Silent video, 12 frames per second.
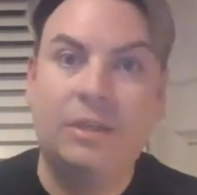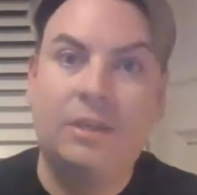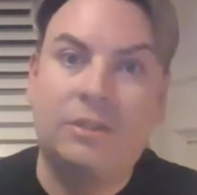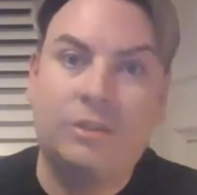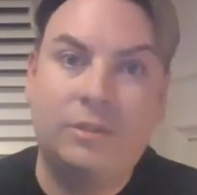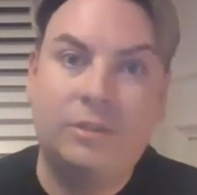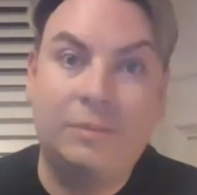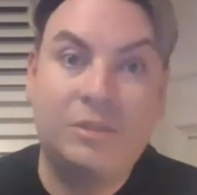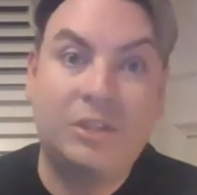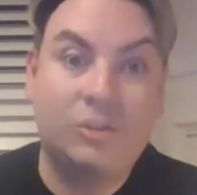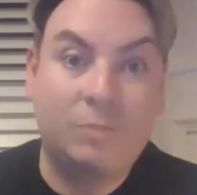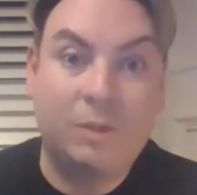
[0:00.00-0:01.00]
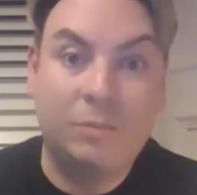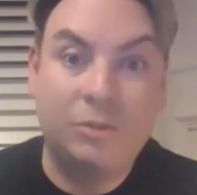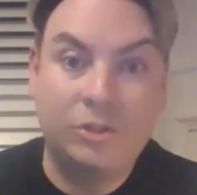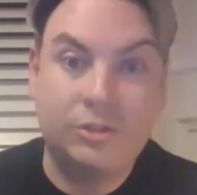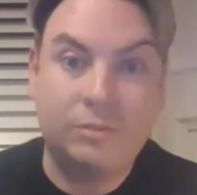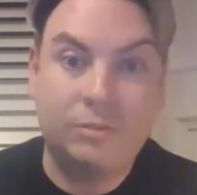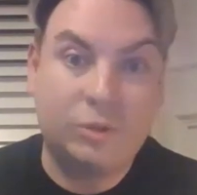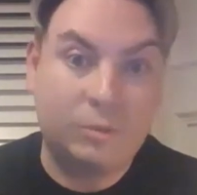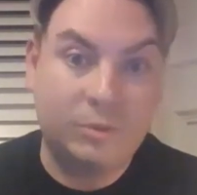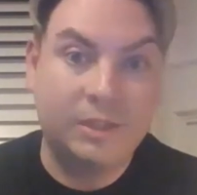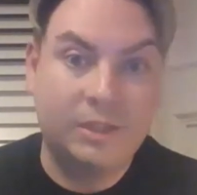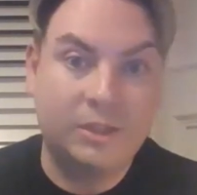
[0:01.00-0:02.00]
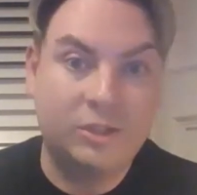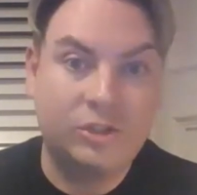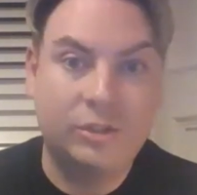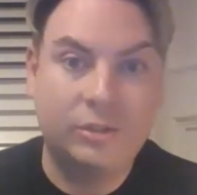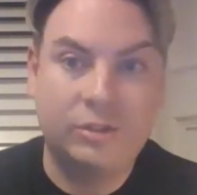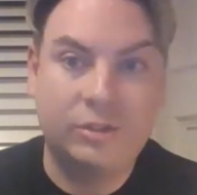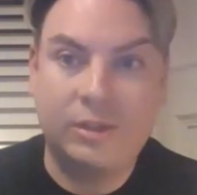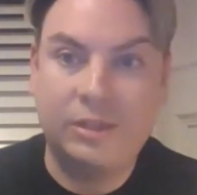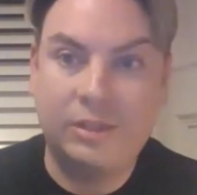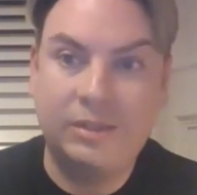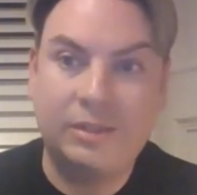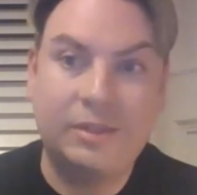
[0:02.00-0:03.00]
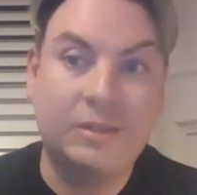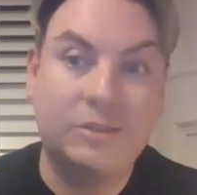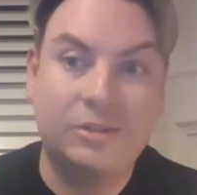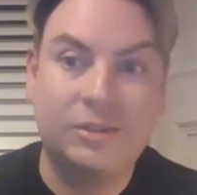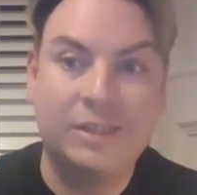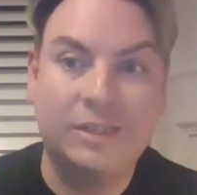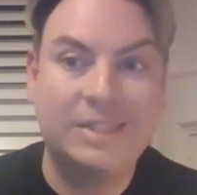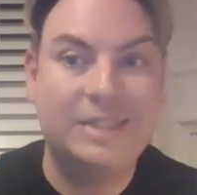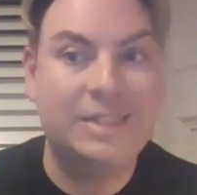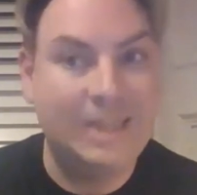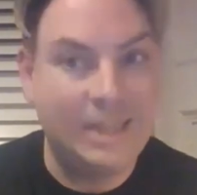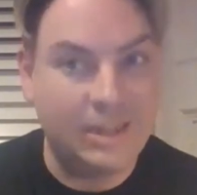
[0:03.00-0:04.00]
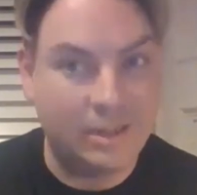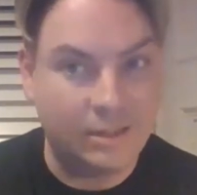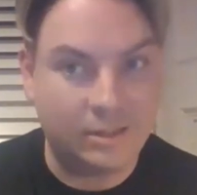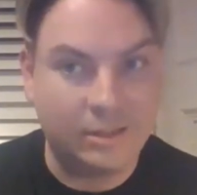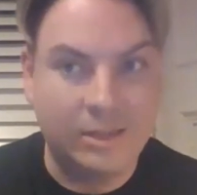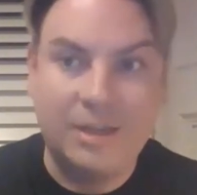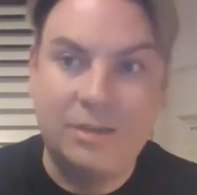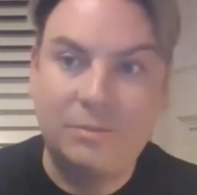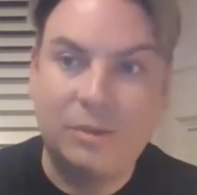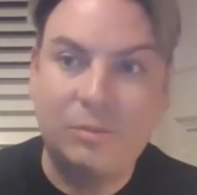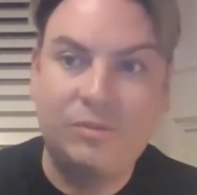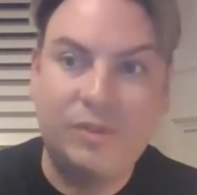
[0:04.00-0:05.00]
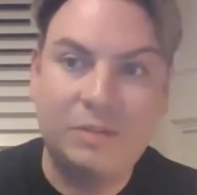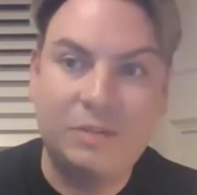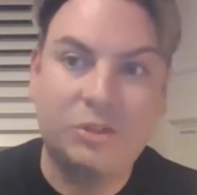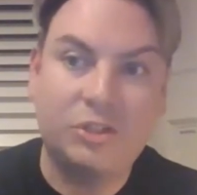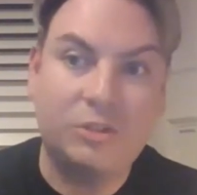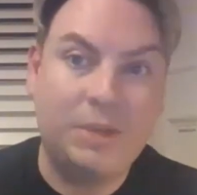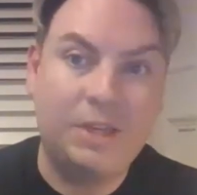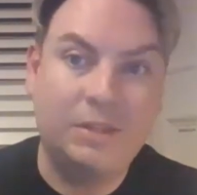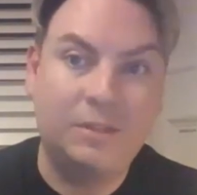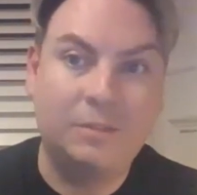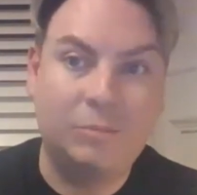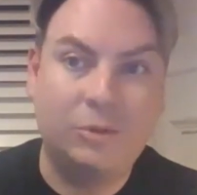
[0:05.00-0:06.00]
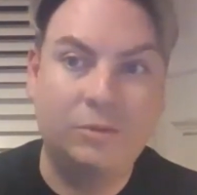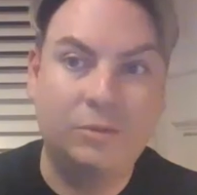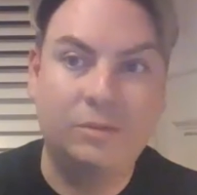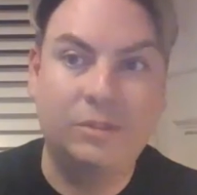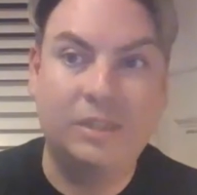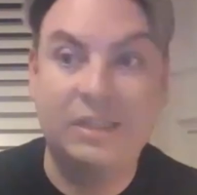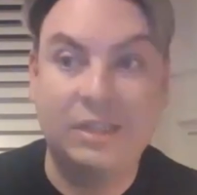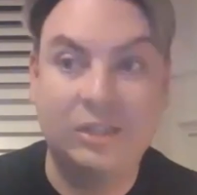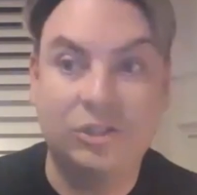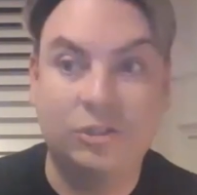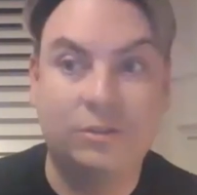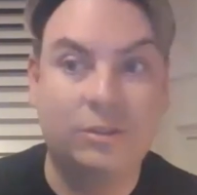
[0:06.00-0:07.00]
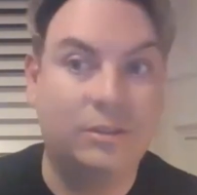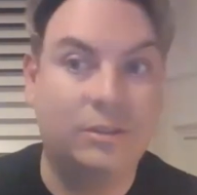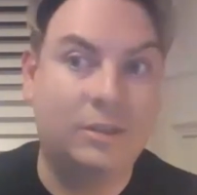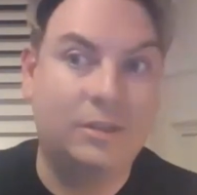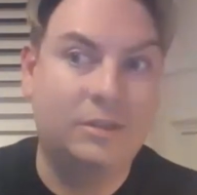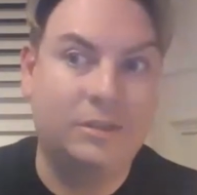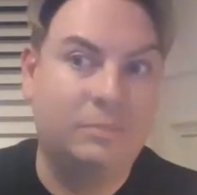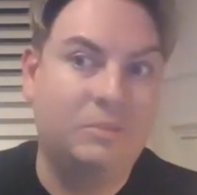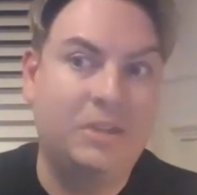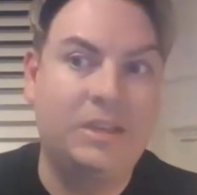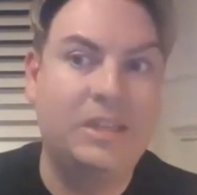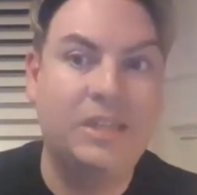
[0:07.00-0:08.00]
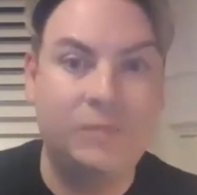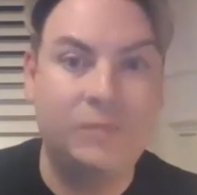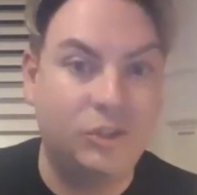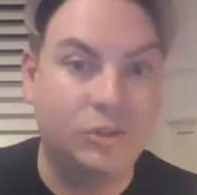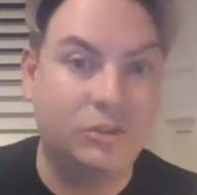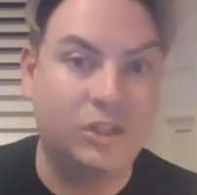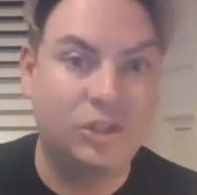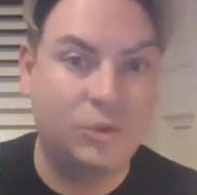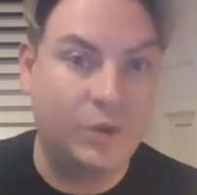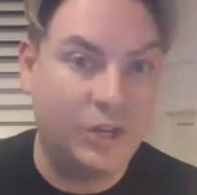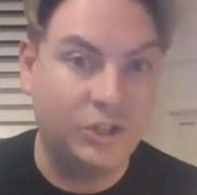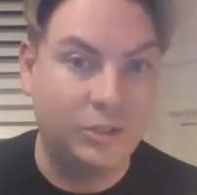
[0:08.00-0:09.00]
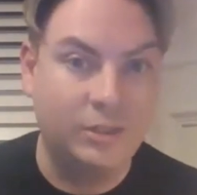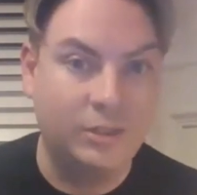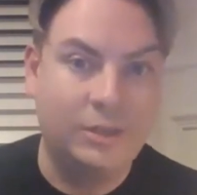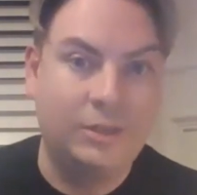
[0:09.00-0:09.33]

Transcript: So that was actually published properly last year. So I think the answer to that is yes, but would very much depend upon the condition and the individual situation.